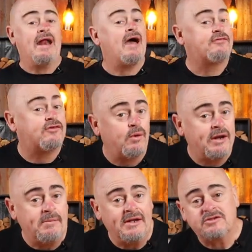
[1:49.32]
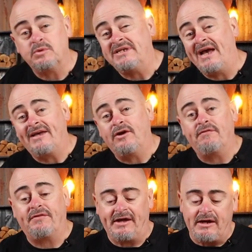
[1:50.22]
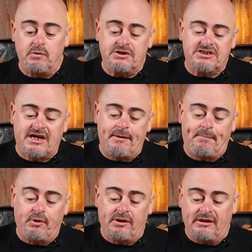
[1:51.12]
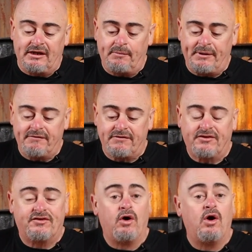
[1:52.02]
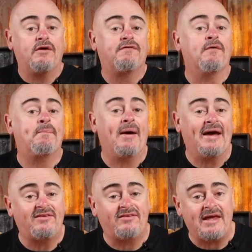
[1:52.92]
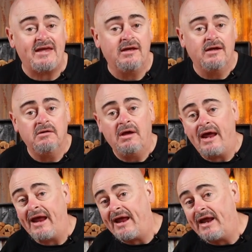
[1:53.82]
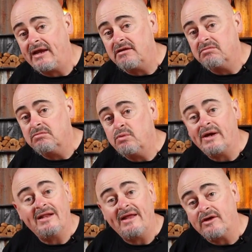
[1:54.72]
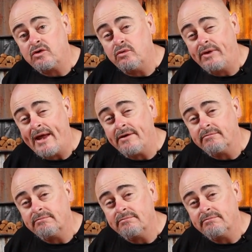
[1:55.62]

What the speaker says: And after 20 minutes, we take it off the heat. We're just gonna put a little bit of it aside for basting and we're gonna let it cool down.